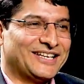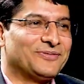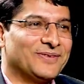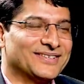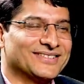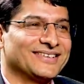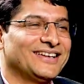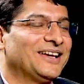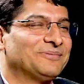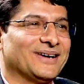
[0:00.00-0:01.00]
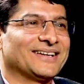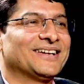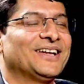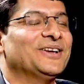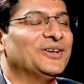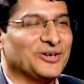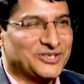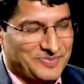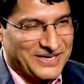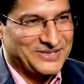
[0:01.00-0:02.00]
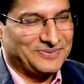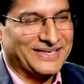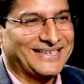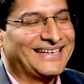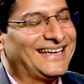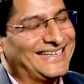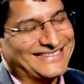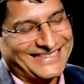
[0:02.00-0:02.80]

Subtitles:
Definition, but no specific as